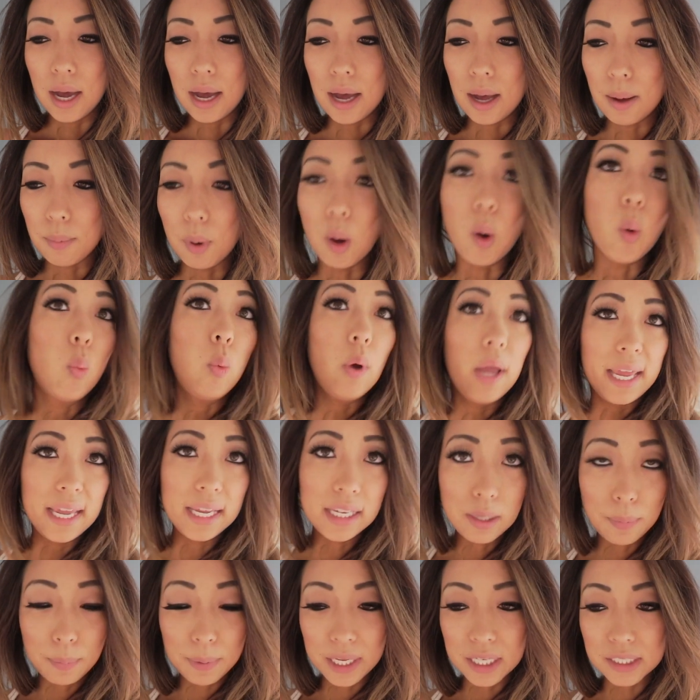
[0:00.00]
um,
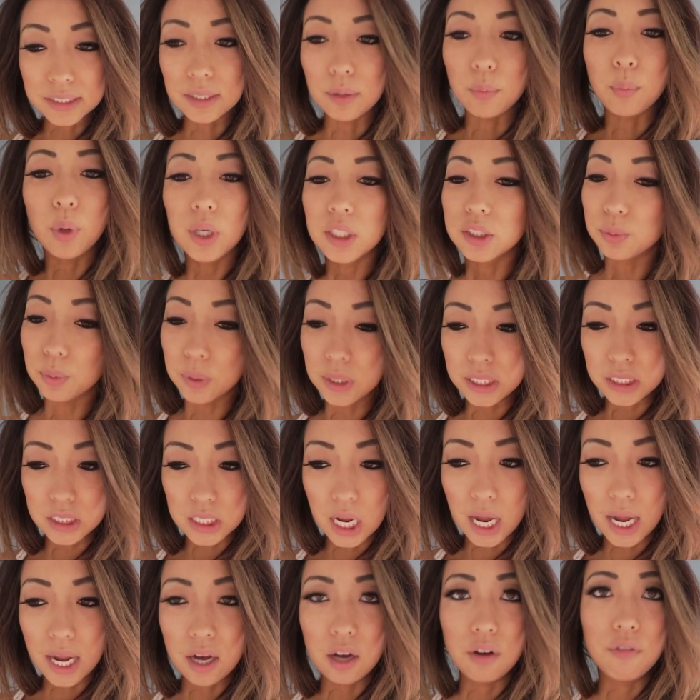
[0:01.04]
awake because I was really
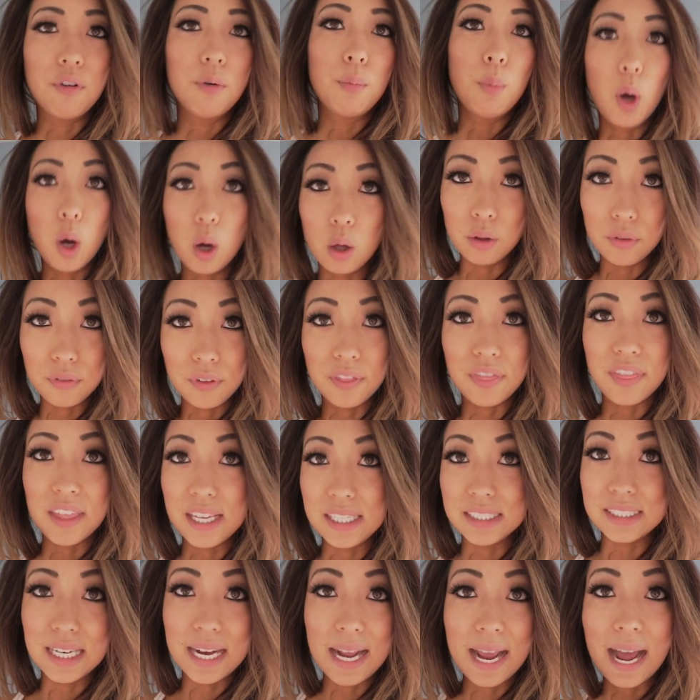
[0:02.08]
tired from all of the
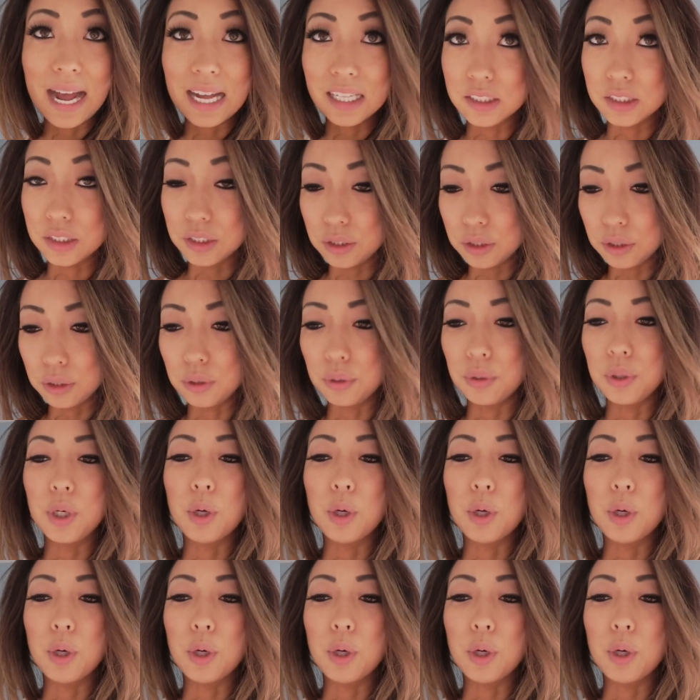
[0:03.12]
things that I had to do,